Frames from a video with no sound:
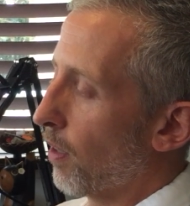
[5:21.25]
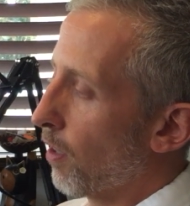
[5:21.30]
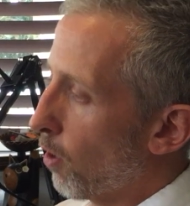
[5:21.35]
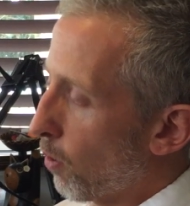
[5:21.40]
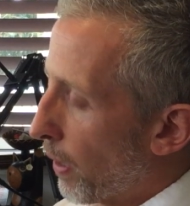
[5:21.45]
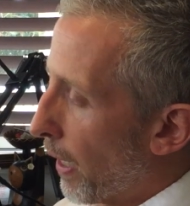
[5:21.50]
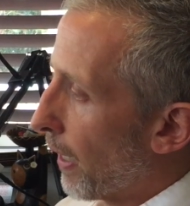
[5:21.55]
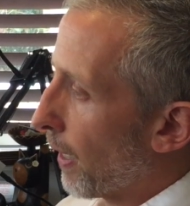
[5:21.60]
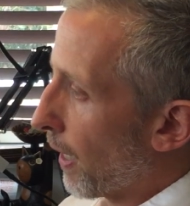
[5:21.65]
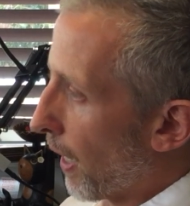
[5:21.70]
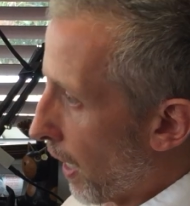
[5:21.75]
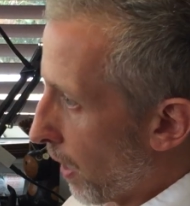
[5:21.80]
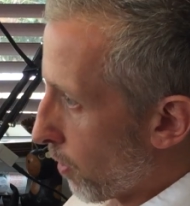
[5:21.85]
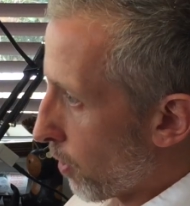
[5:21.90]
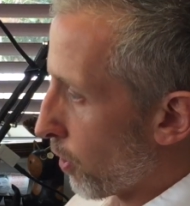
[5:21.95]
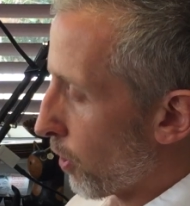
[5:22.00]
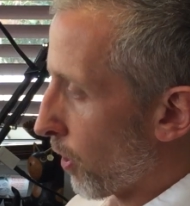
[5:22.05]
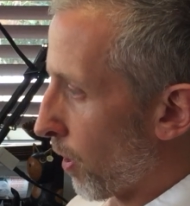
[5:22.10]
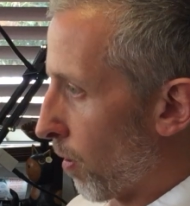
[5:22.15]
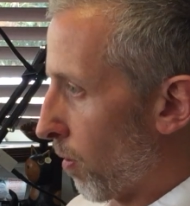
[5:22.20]
Okay, how
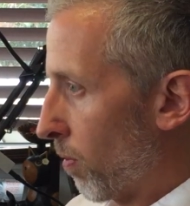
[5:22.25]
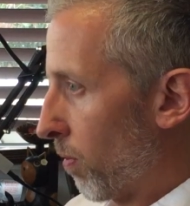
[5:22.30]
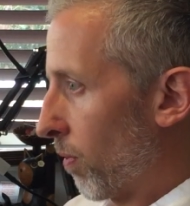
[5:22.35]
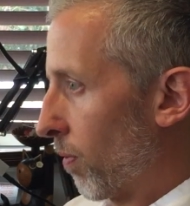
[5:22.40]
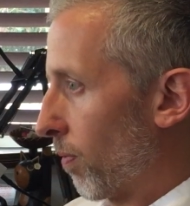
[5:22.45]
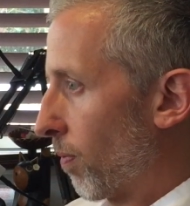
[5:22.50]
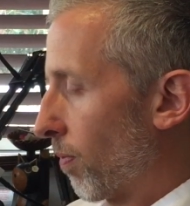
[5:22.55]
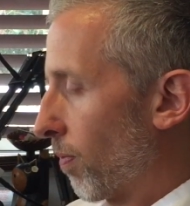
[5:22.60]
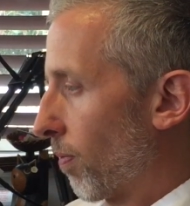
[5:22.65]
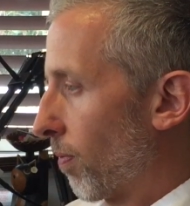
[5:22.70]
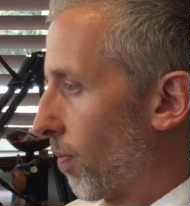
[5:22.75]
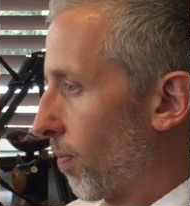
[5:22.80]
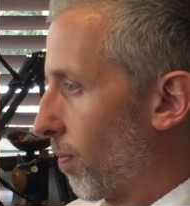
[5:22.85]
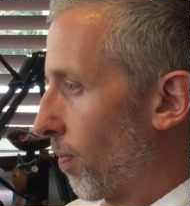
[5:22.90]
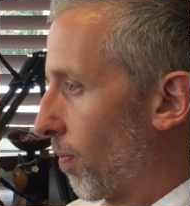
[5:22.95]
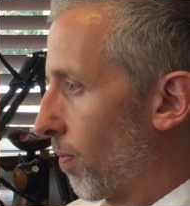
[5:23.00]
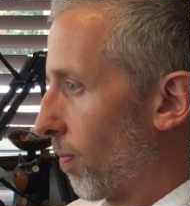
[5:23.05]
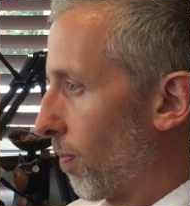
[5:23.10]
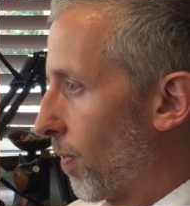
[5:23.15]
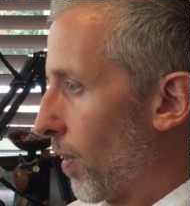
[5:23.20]
did you go?
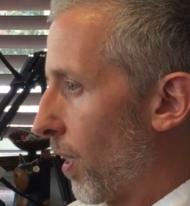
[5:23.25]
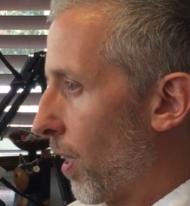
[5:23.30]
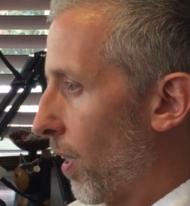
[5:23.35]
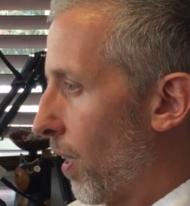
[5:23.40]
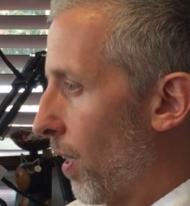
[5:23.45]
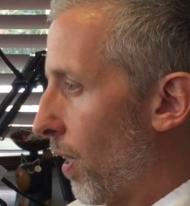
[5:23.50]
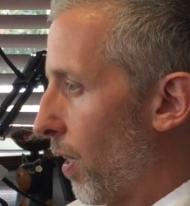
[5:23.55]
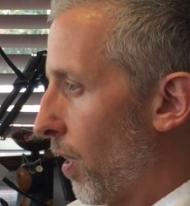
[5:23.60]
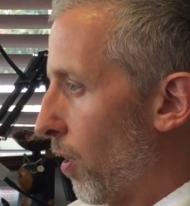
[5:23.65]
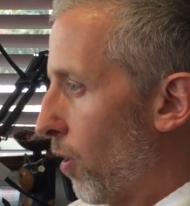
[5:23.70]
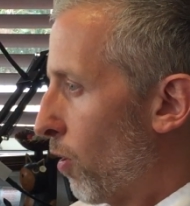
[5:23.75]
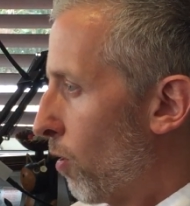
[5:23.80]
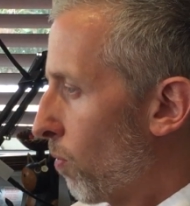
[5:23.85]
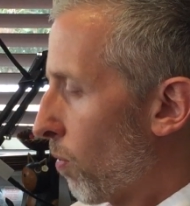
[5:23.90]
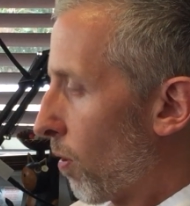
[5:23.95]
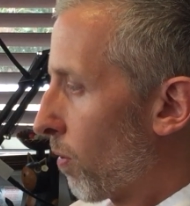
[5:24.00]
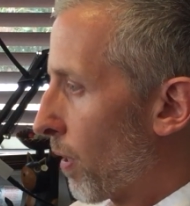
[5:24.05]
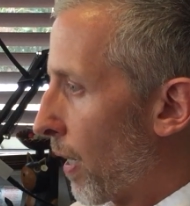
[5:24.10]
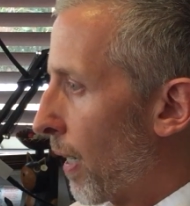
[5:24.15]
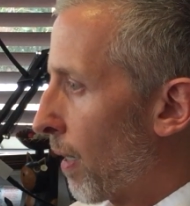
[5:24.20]
Who
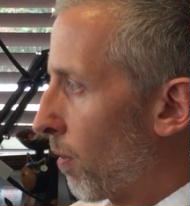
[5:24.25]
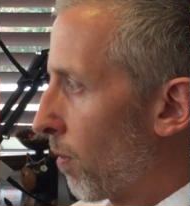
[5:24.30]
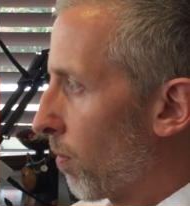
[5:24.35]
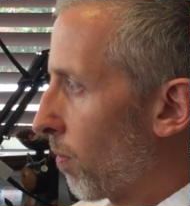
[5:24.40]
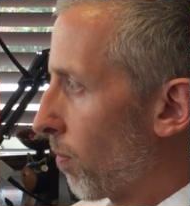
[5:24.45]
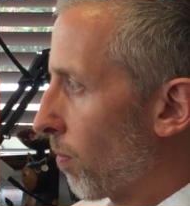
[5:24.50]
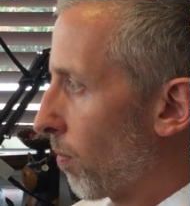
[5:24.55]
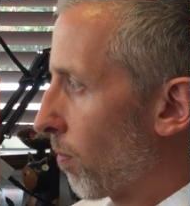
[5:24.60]
wrote down